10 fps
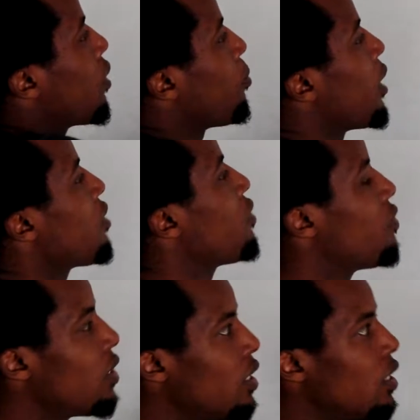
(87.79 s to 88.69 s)
plus
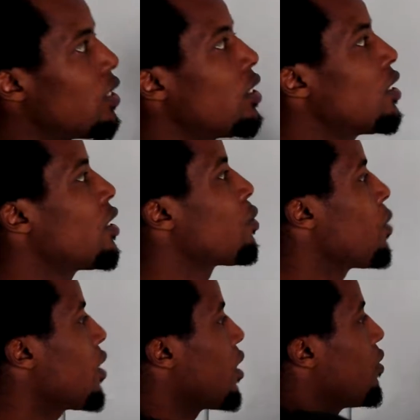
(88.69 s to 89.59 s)
15 degrees is
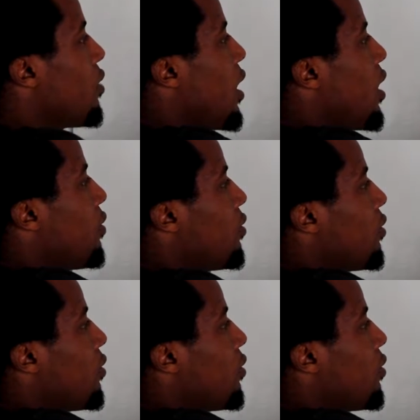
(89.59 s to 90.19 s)
135,